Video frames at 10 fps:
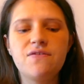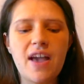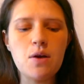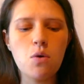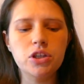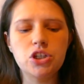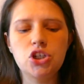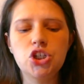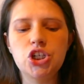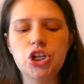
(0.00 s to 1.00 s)
They want to
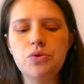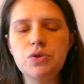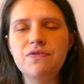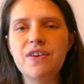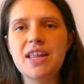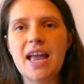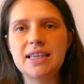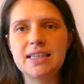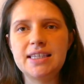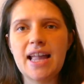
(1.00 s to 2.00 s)
choose the
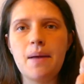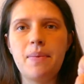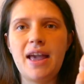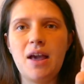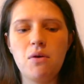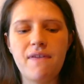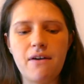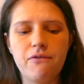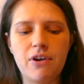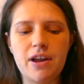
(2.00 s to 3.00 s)
next step here with
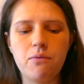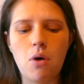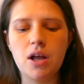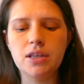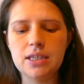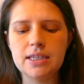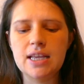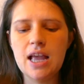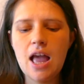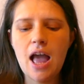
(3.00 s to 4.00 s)
that Three of Wands.
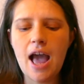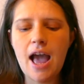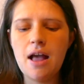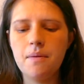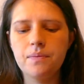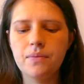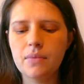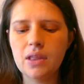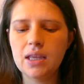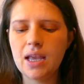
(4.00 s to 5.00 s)

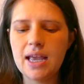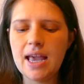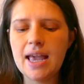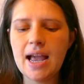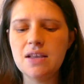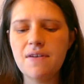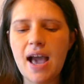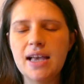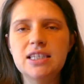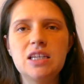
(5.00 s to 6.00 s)
It kind of
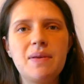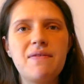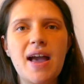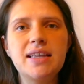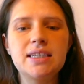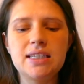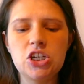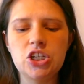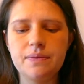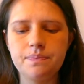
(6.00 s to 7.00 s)
has to be their
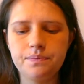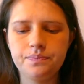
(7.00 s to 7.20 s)
decision.